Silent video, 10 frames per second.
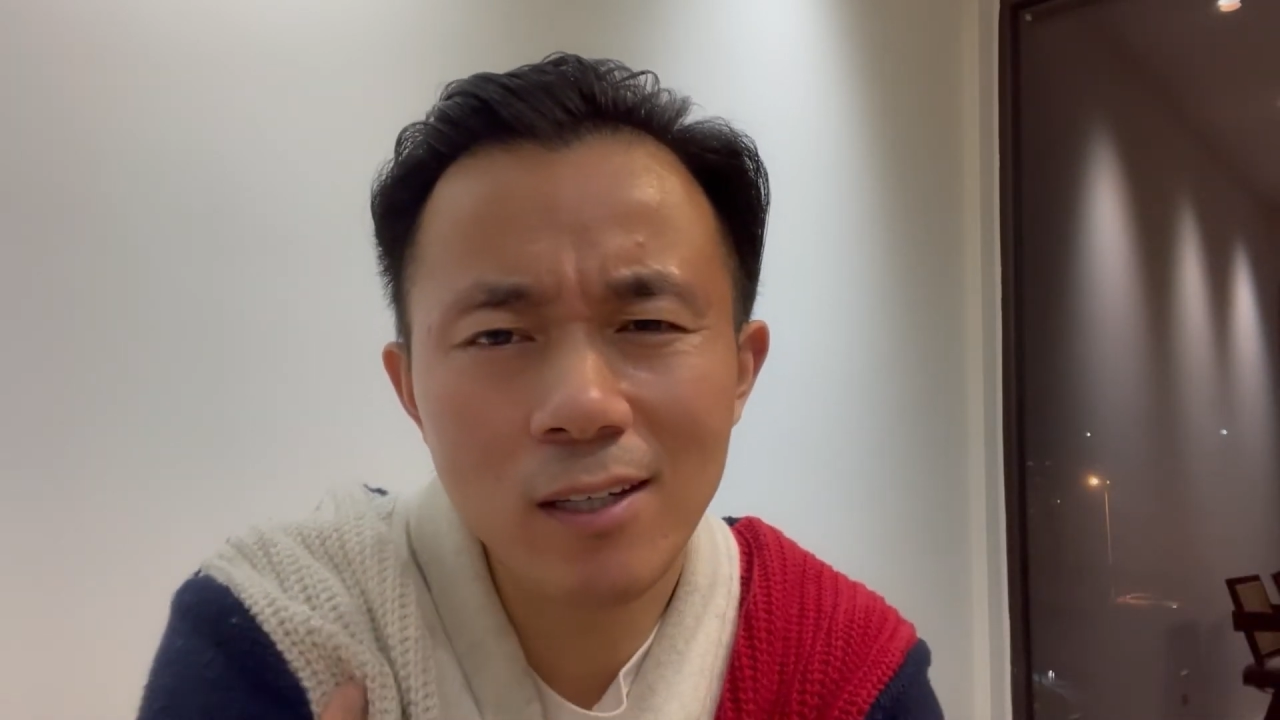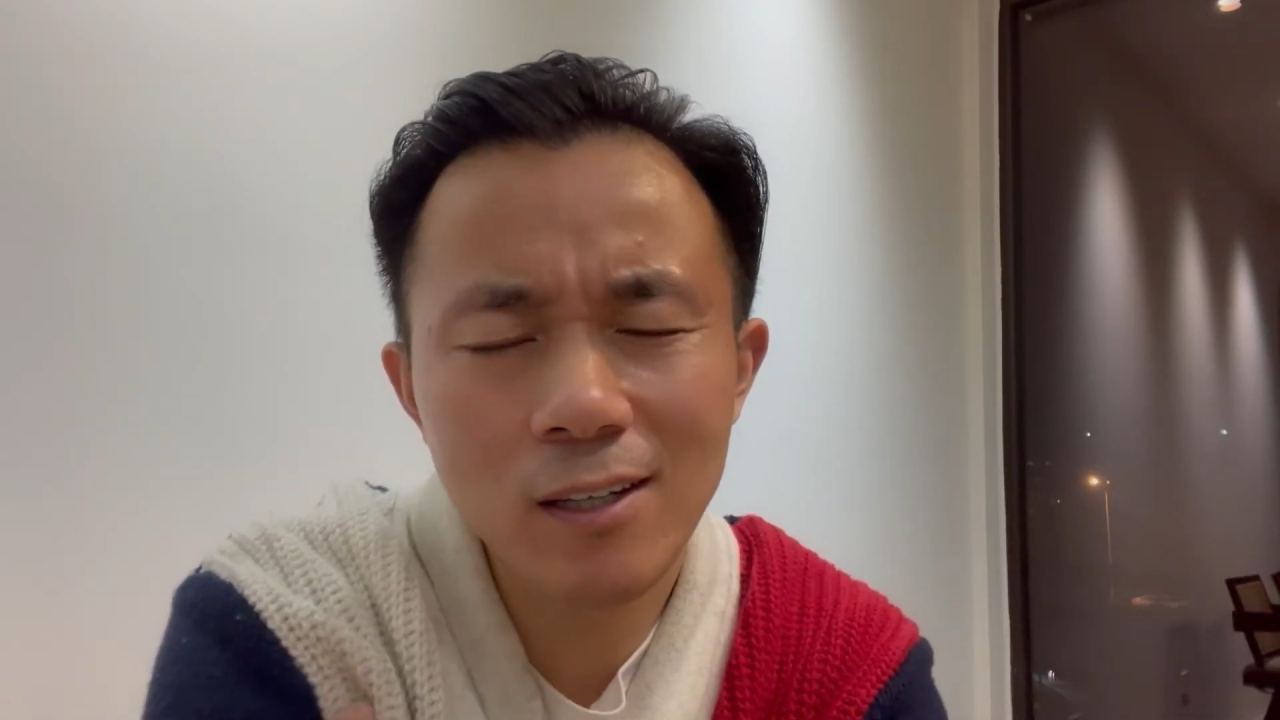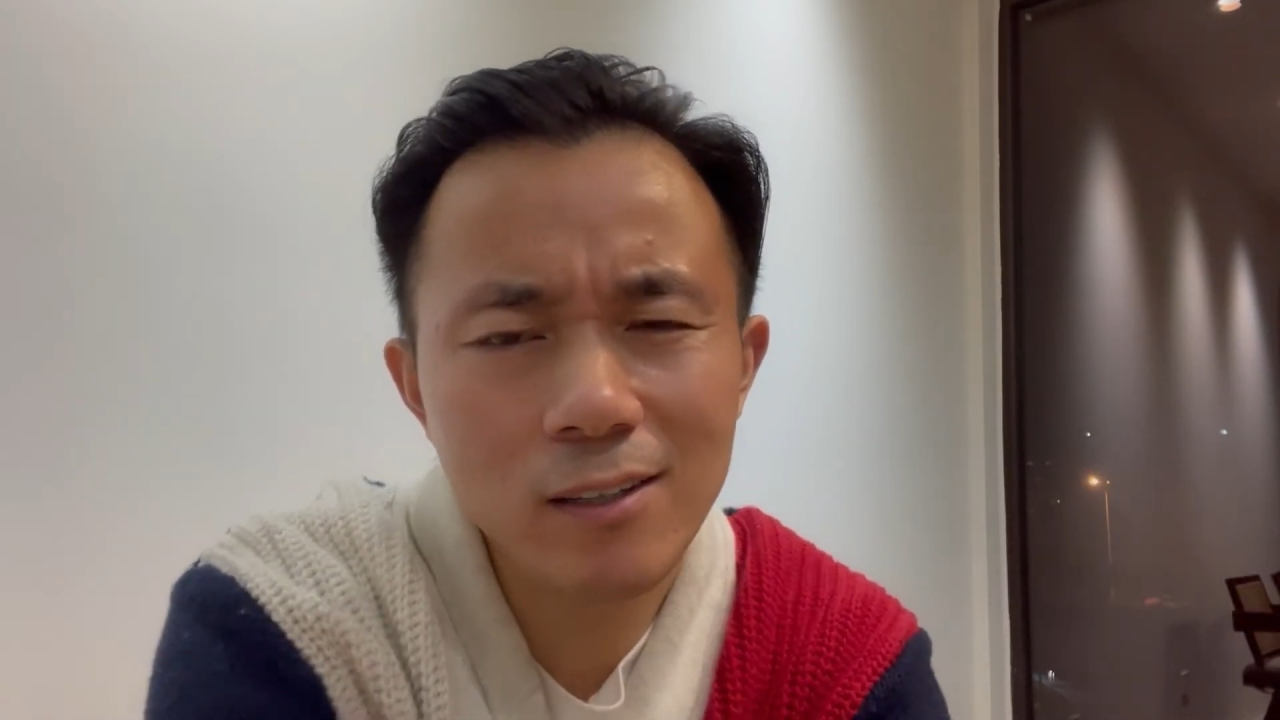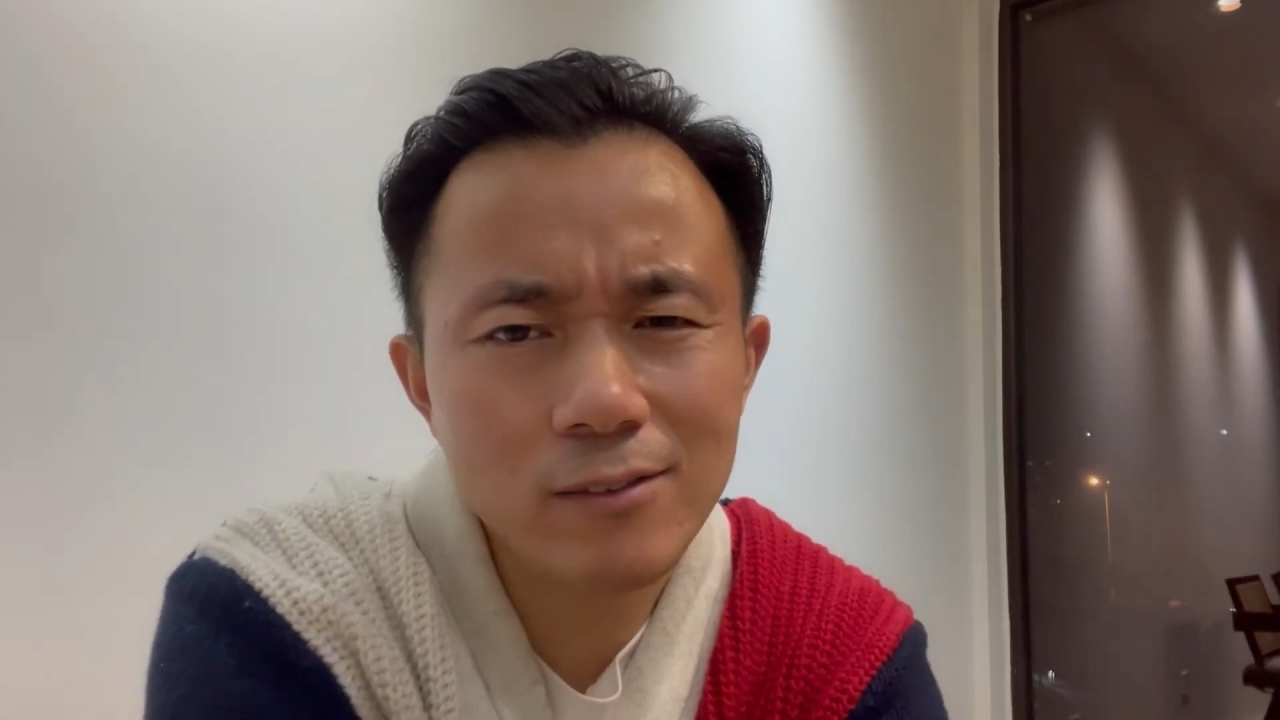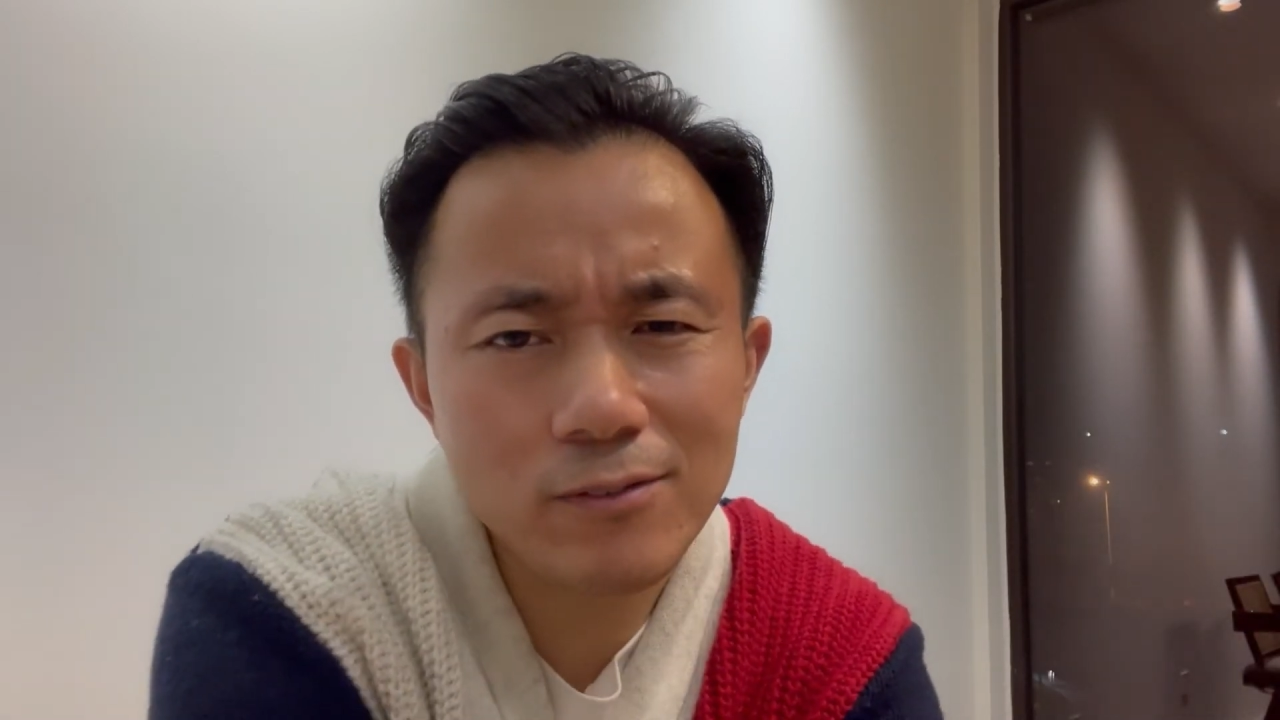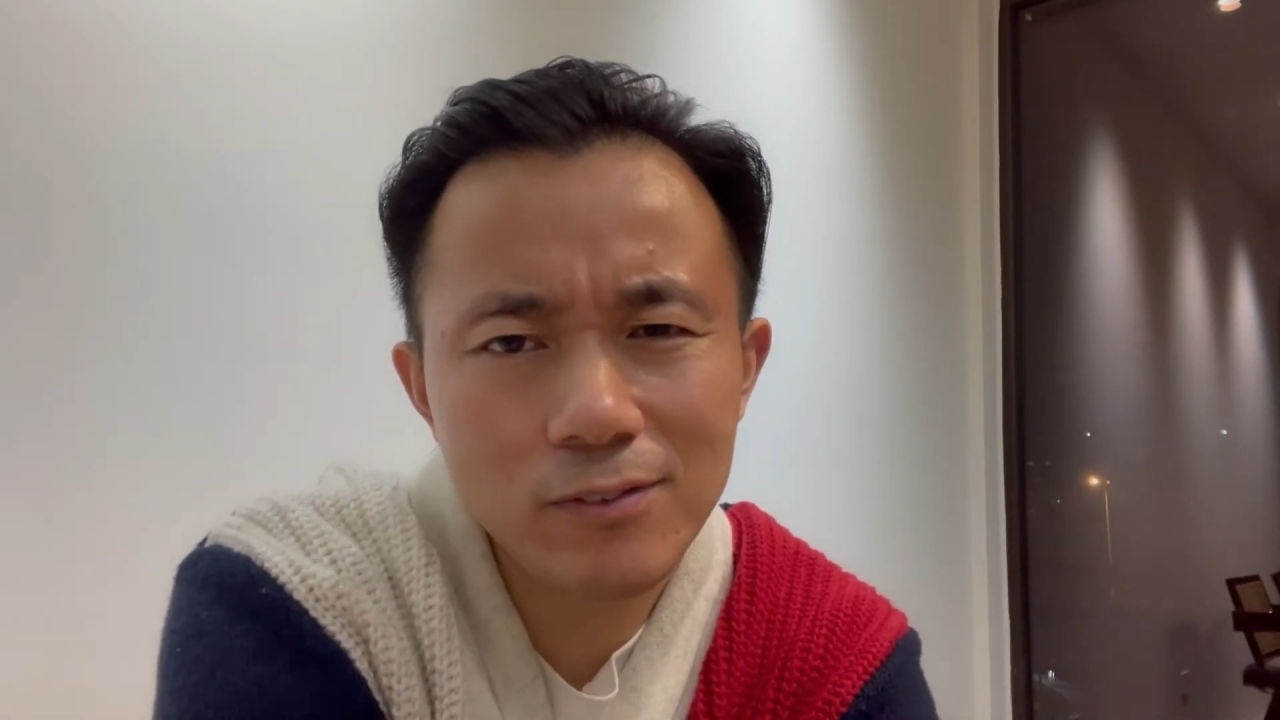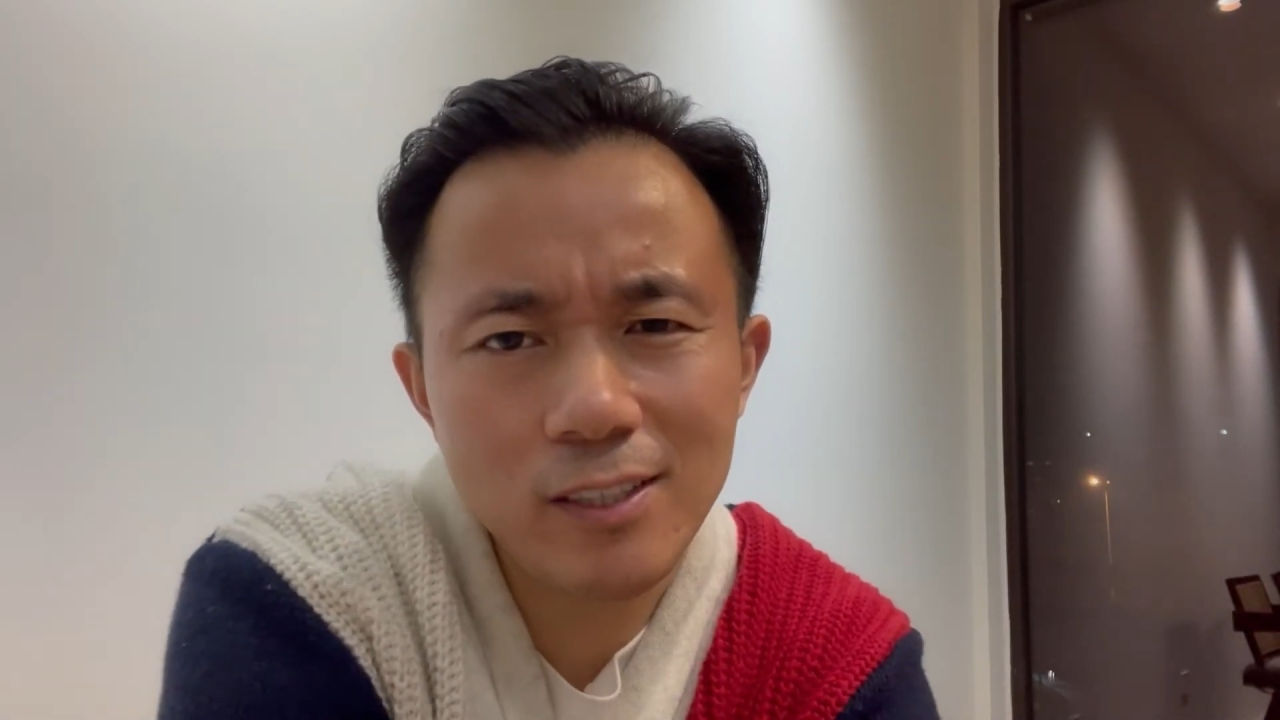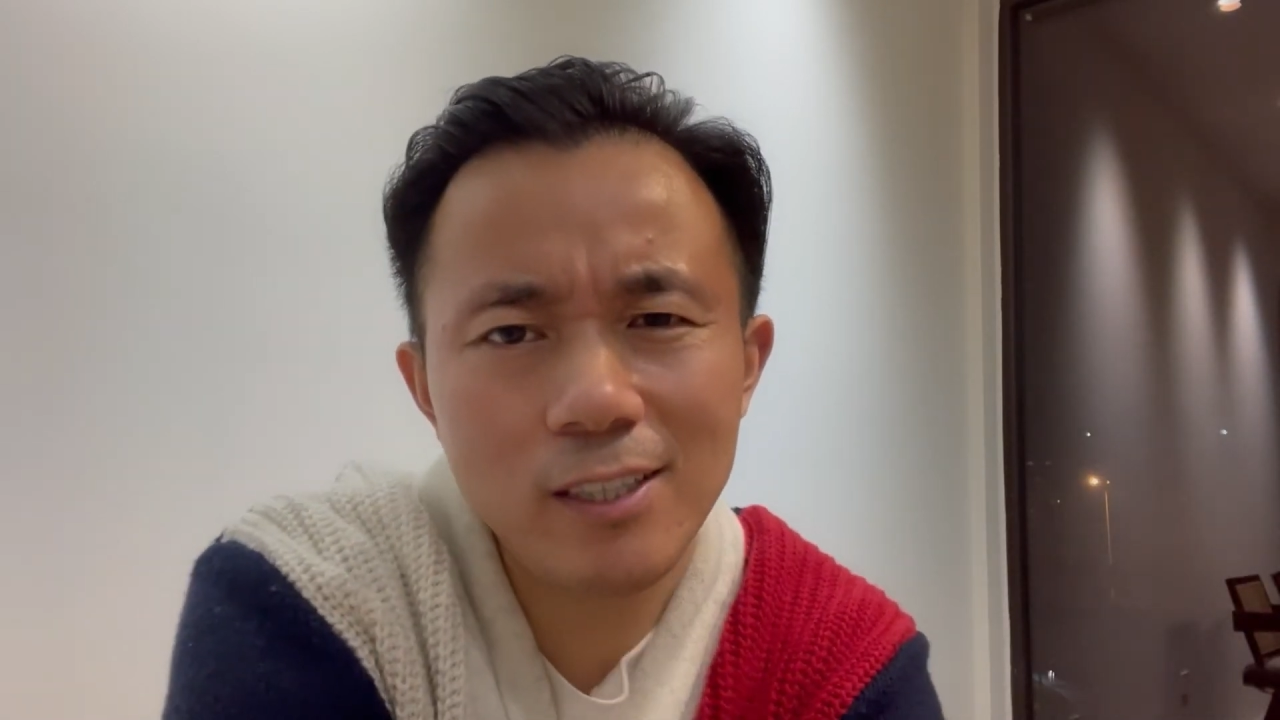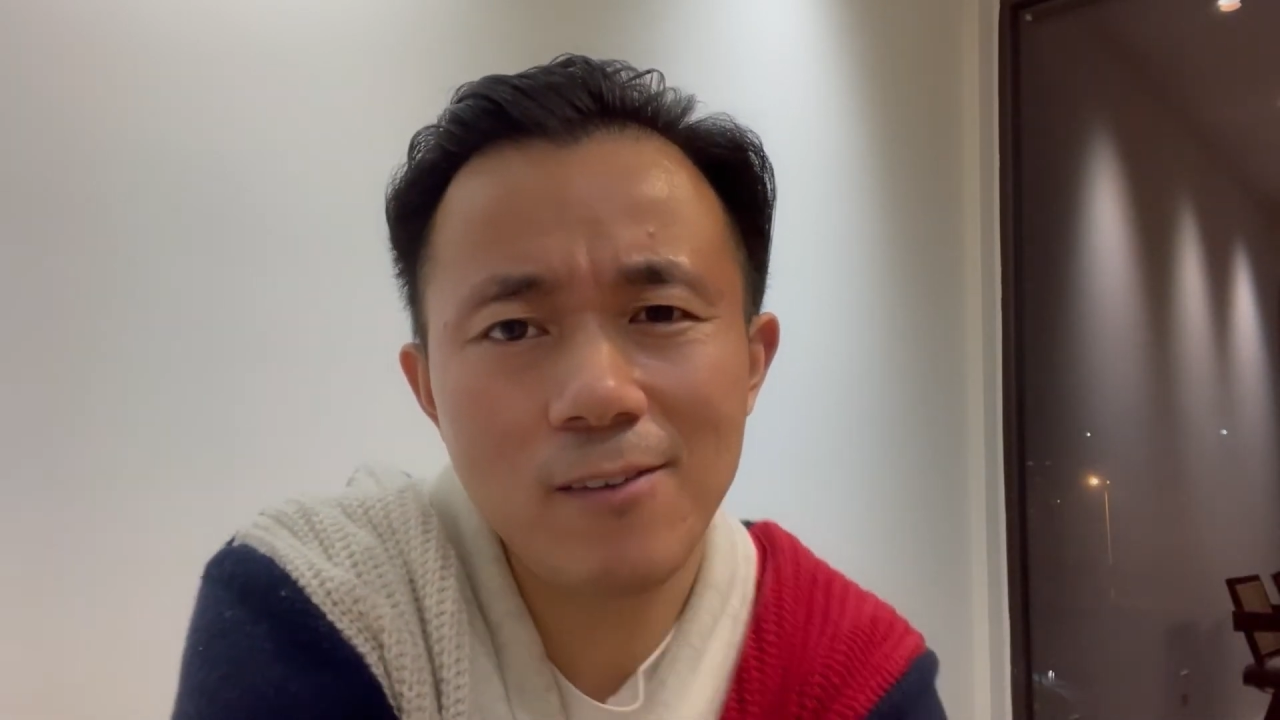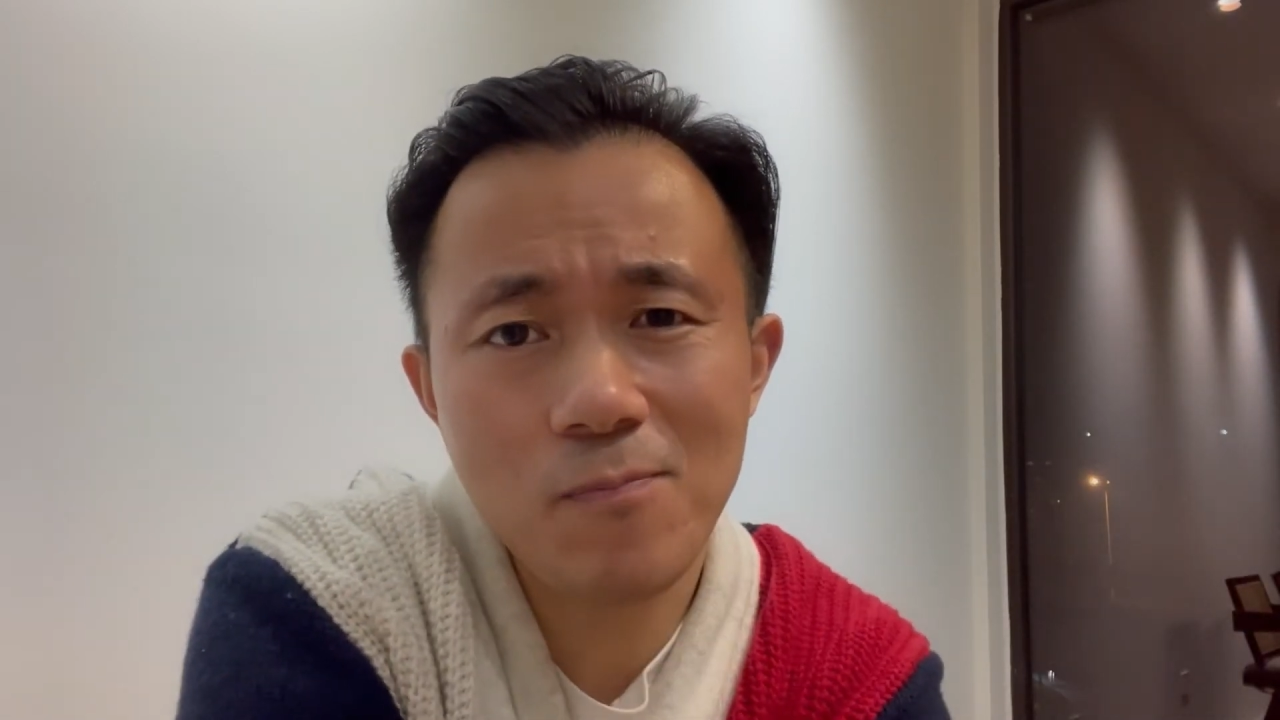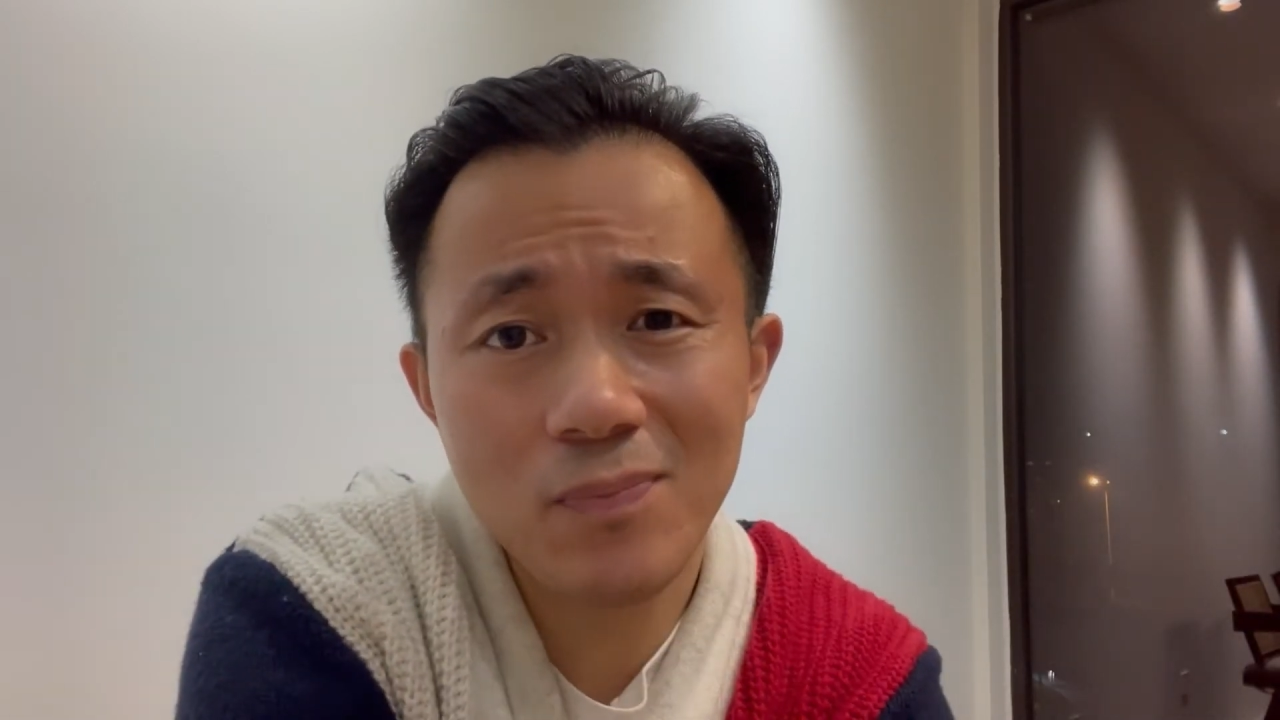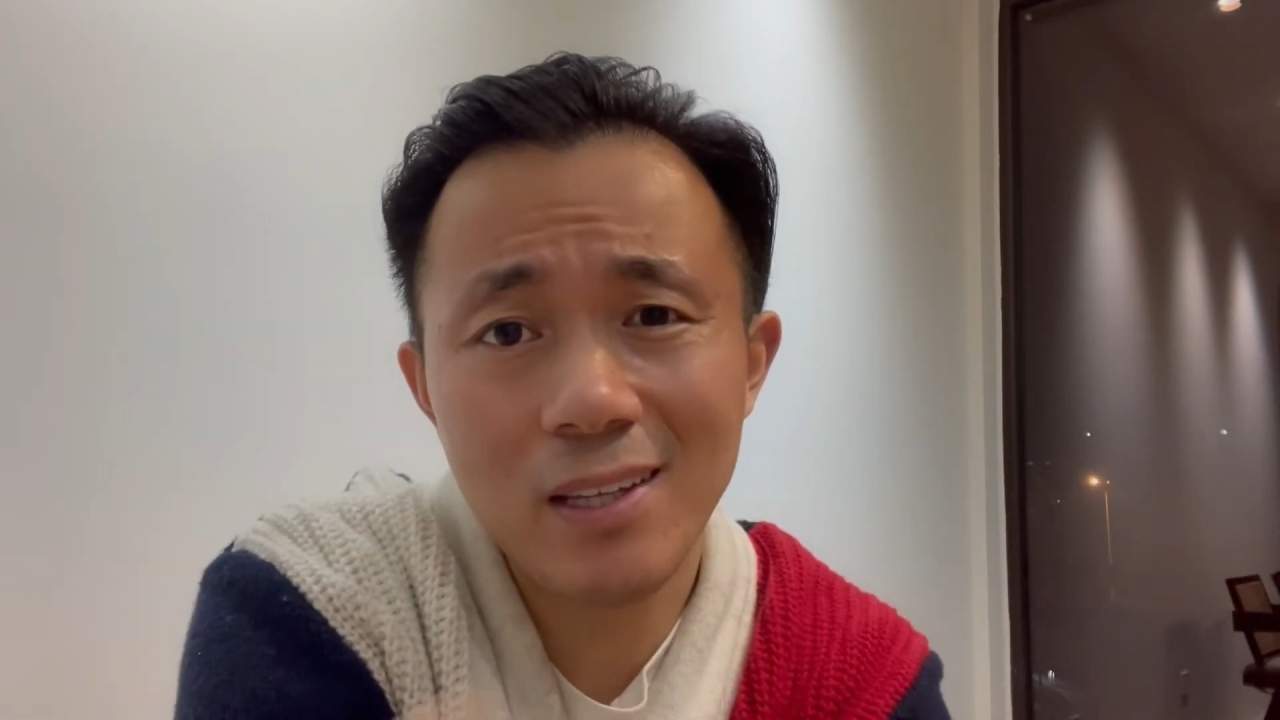of uh,